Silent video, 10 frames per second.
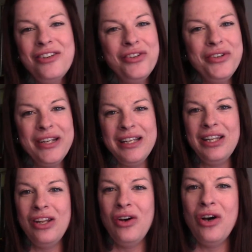Good
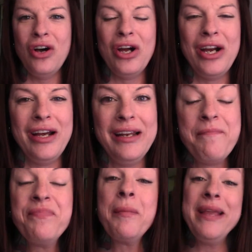lord.
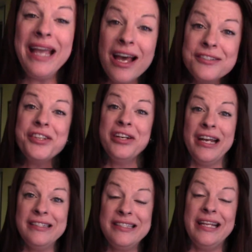Because the
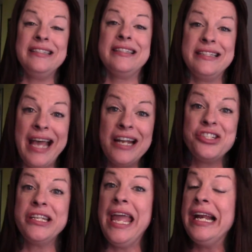United States is
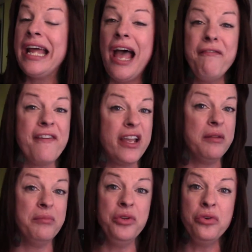attached to Canada, I'd
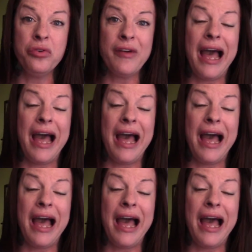fucking move.